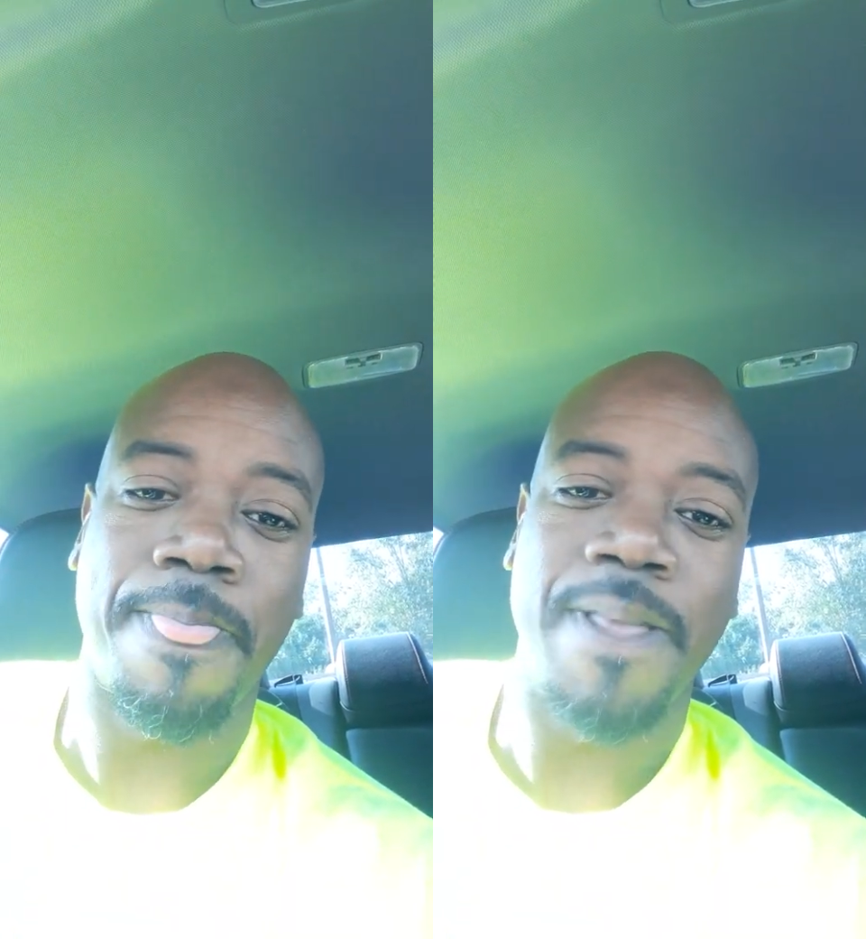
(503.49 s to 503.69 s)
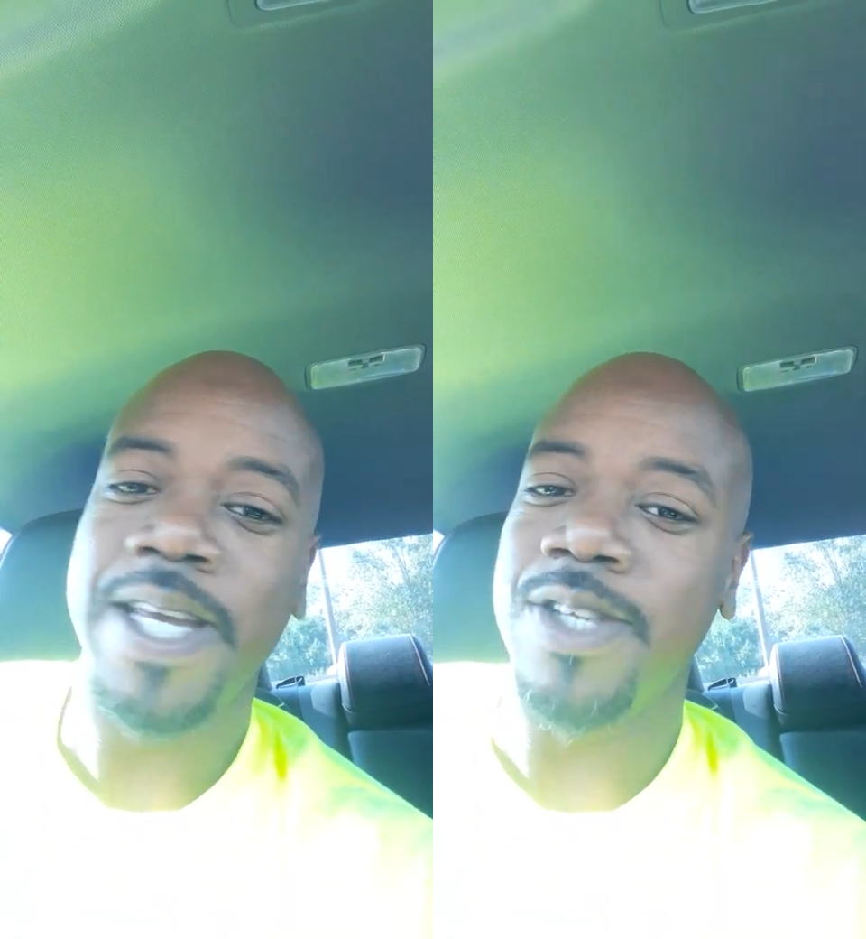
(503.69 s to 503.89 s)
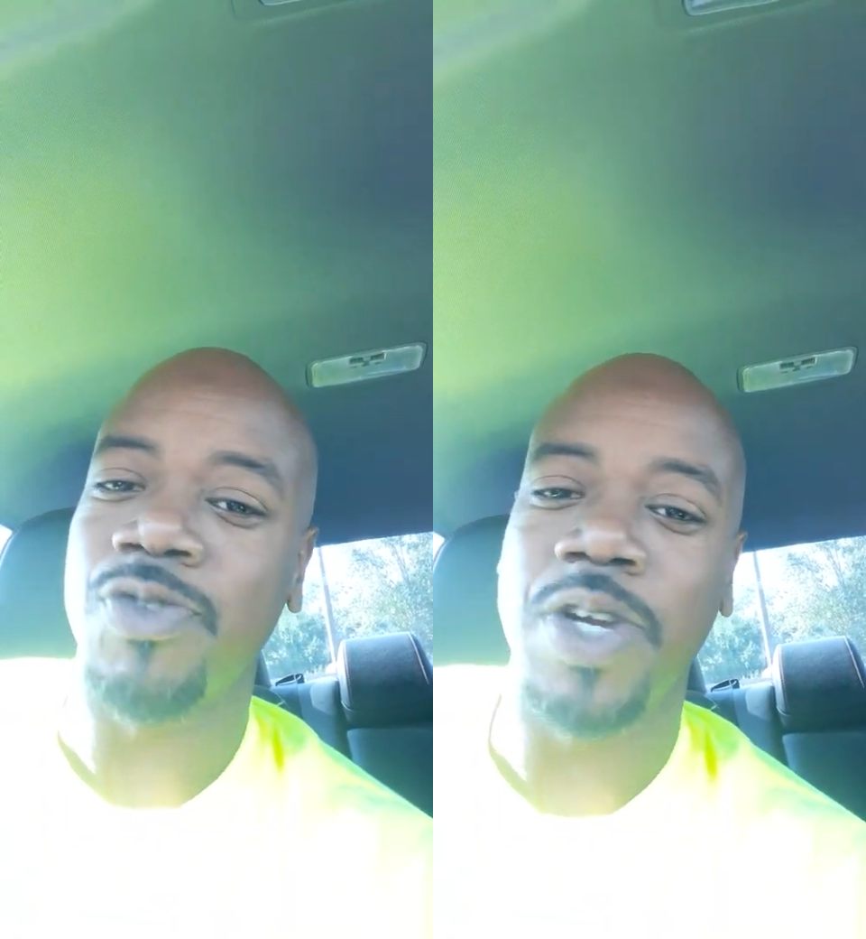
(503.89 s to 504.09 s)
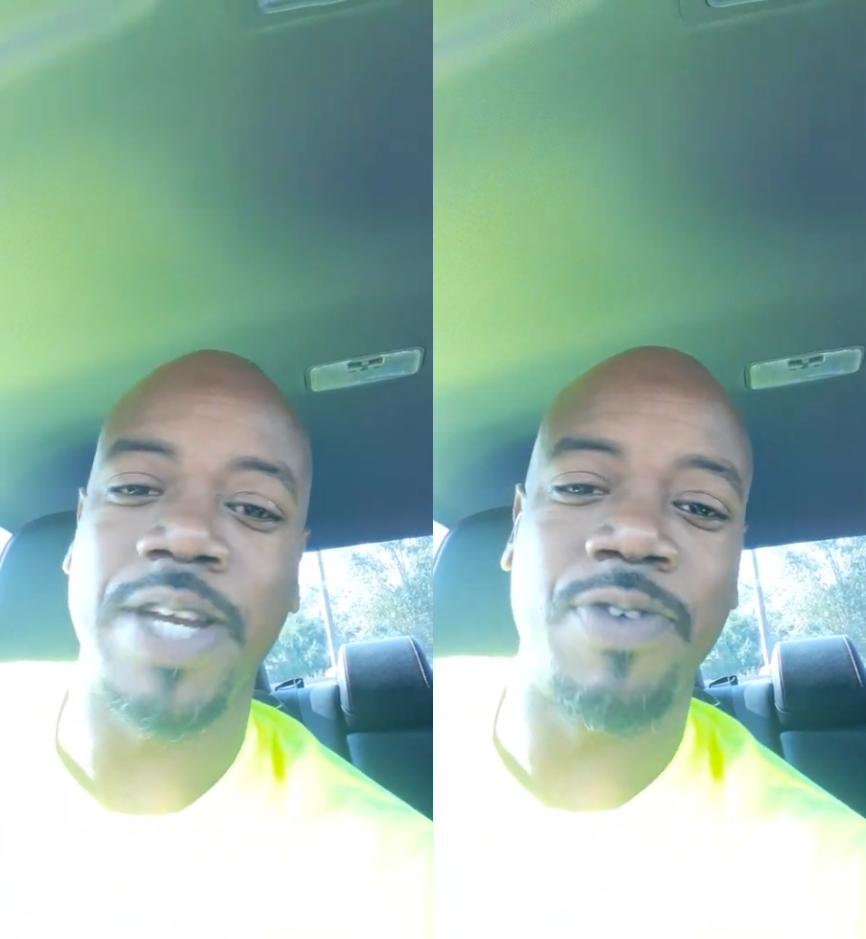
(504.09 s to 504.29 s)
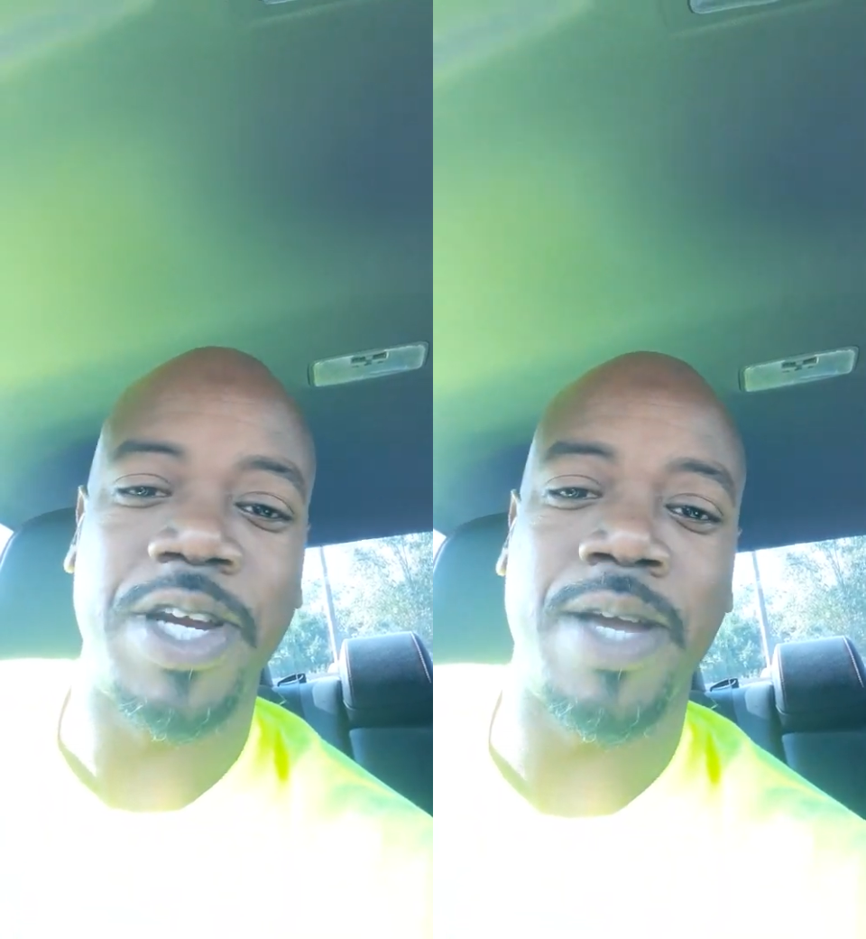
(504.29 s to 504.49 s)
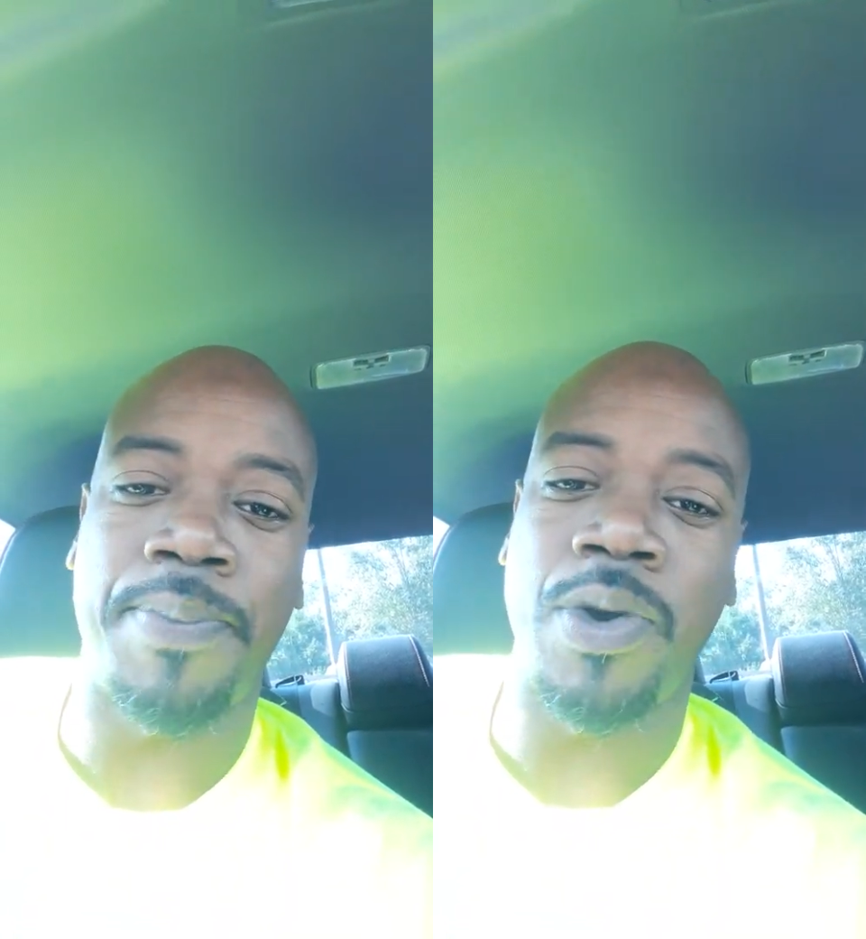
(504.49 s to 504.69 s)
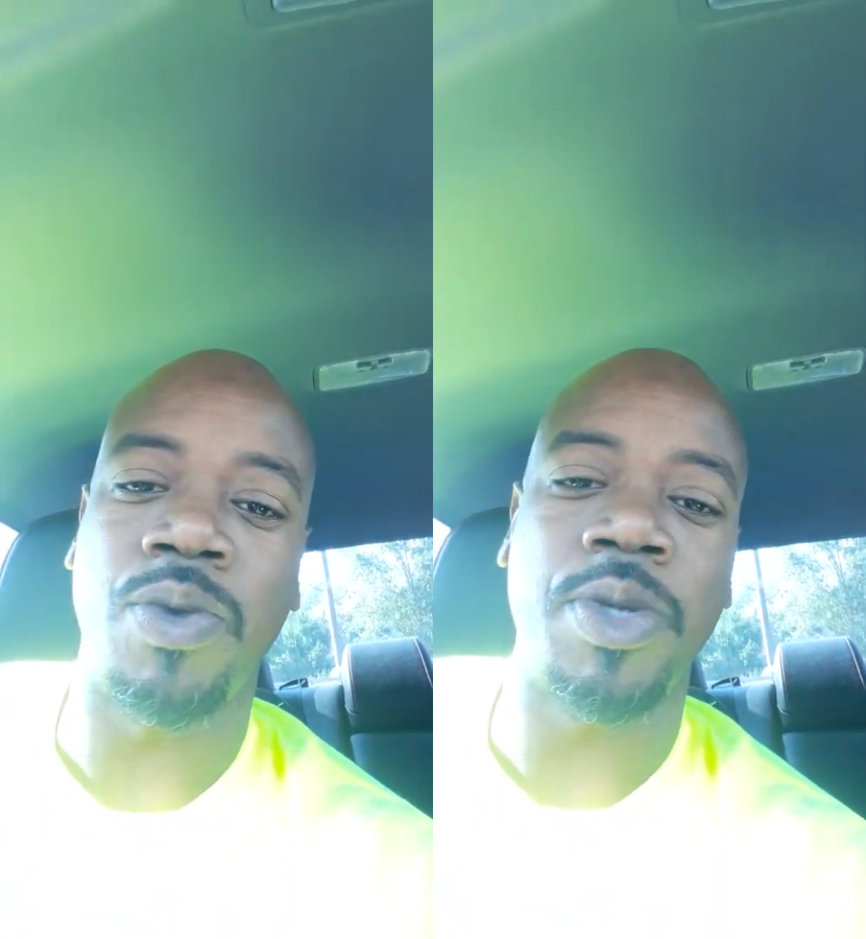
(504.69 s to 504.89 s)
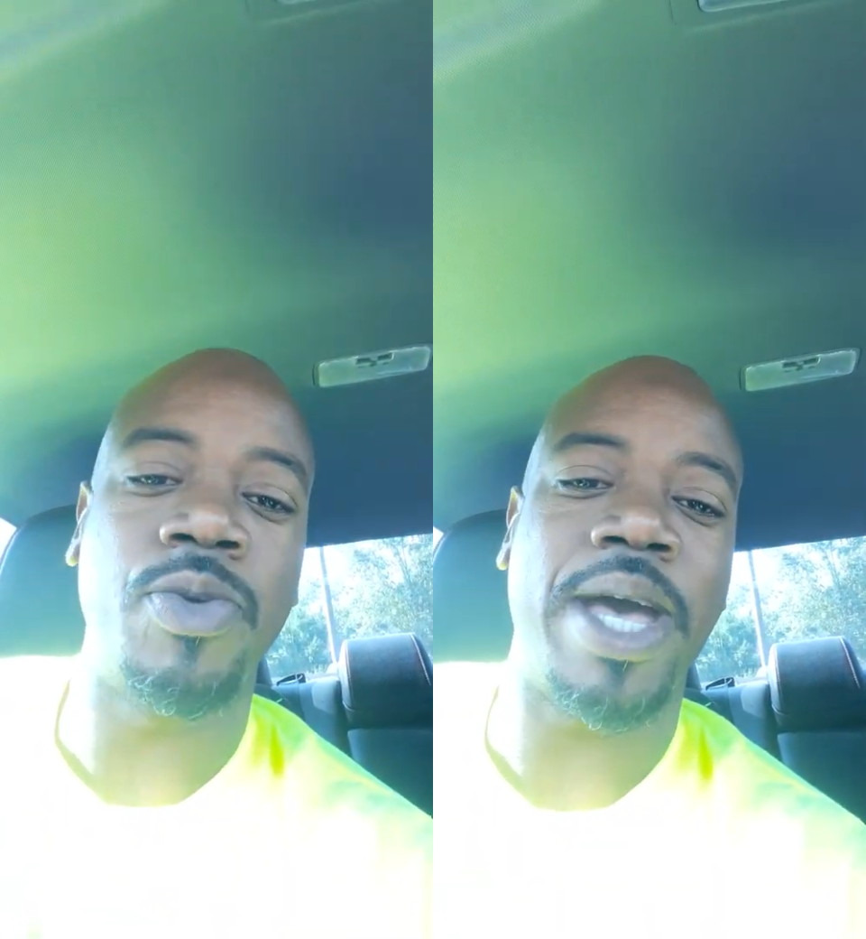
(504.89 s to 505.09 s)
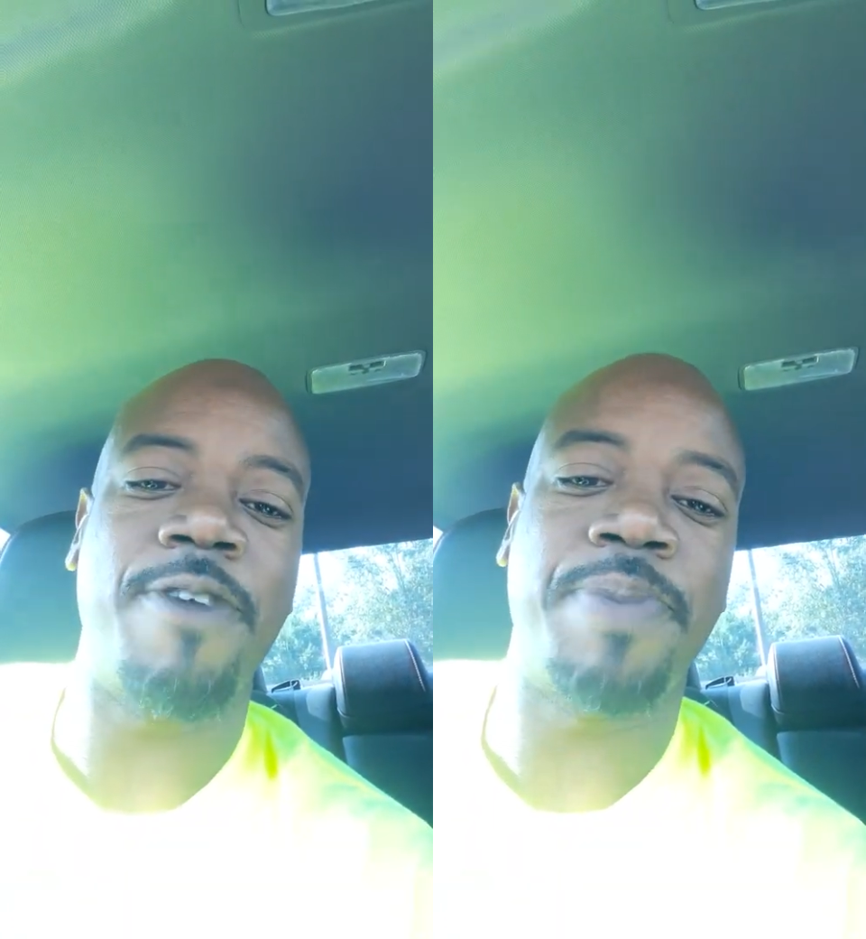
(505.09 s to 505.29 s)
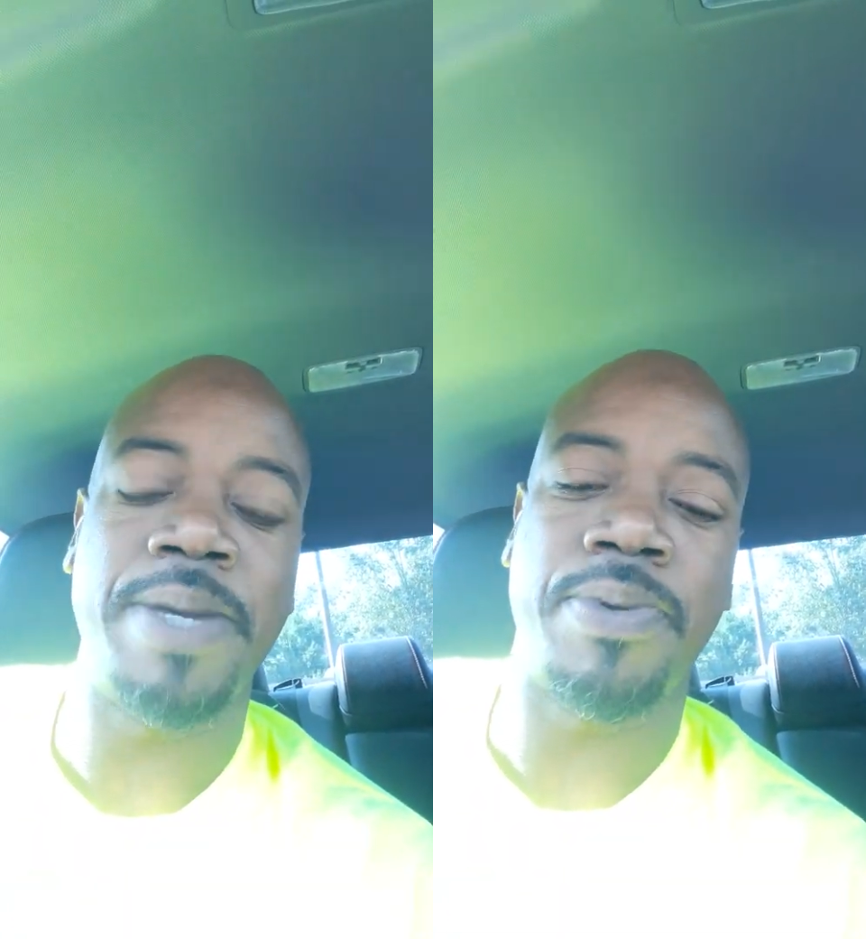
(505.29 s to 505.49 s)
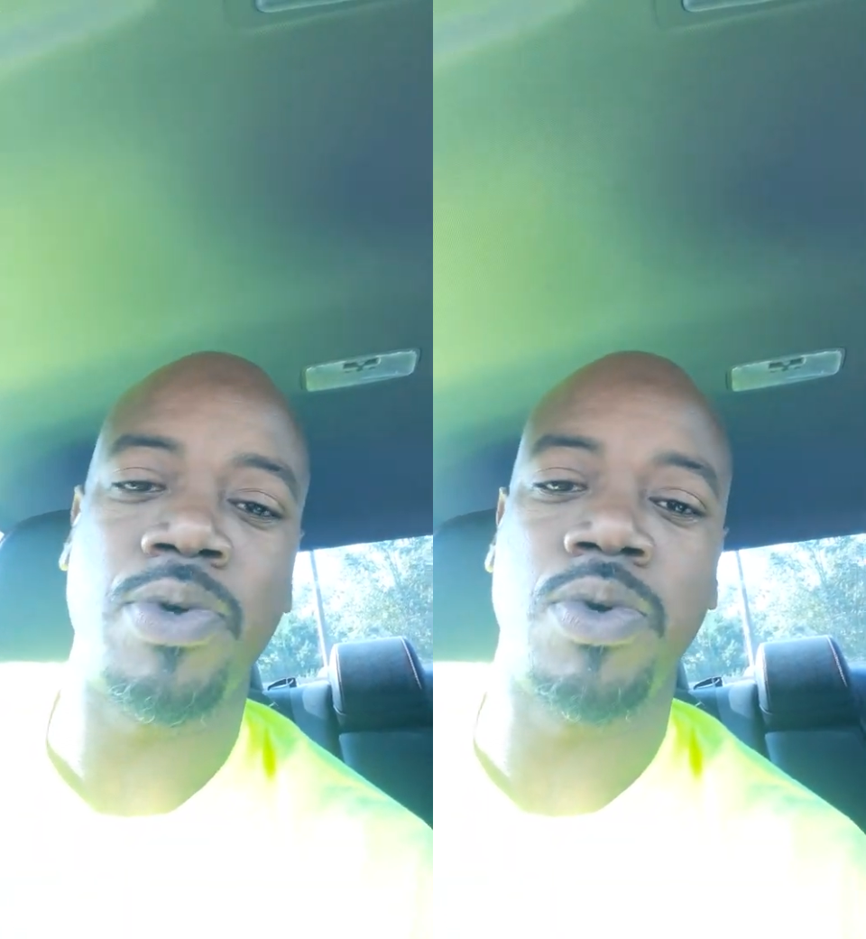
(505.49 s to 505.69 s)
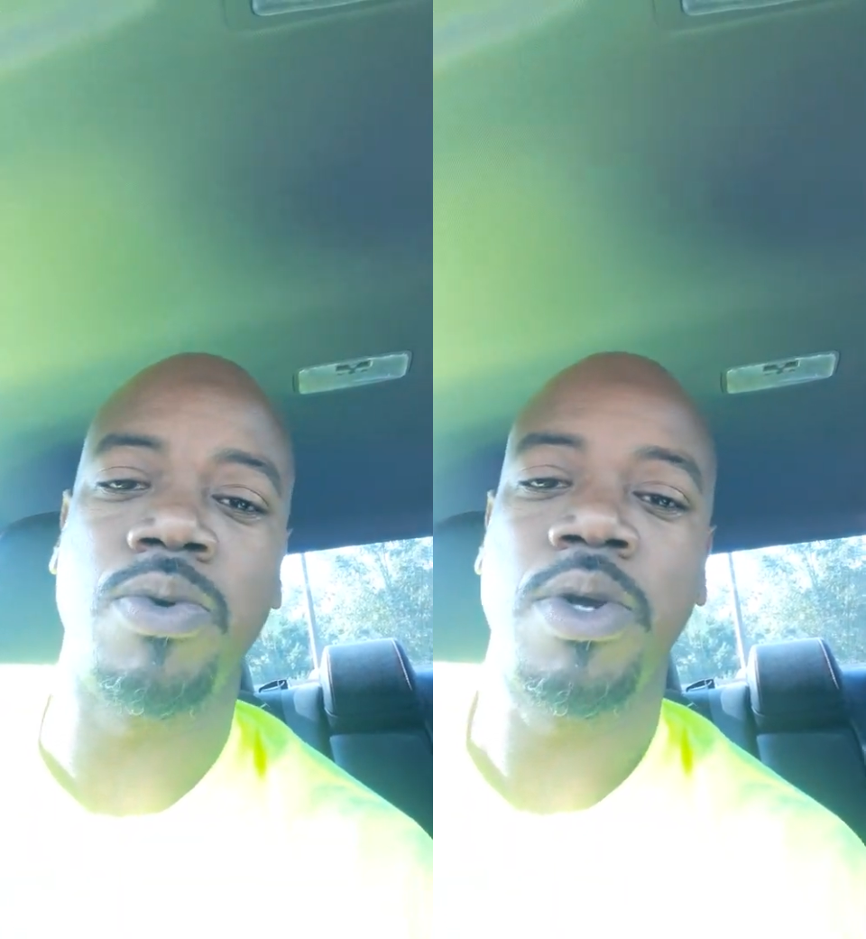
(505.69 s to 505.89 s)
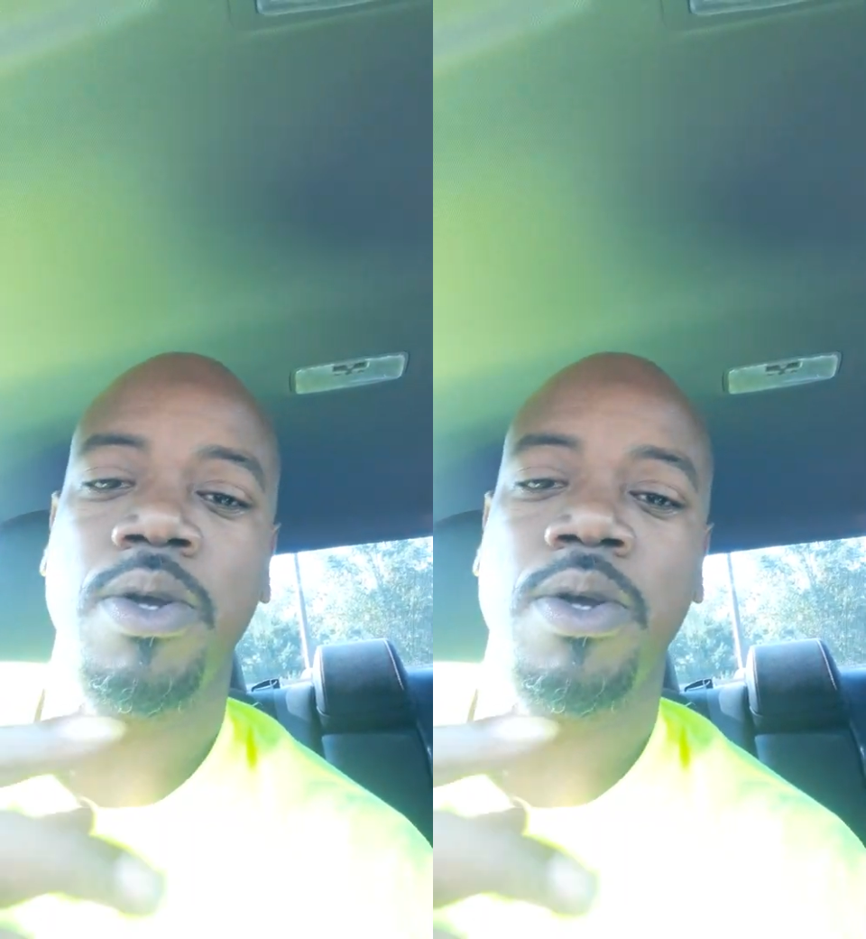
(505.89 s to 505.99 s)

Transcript: It is really, really important when you have people who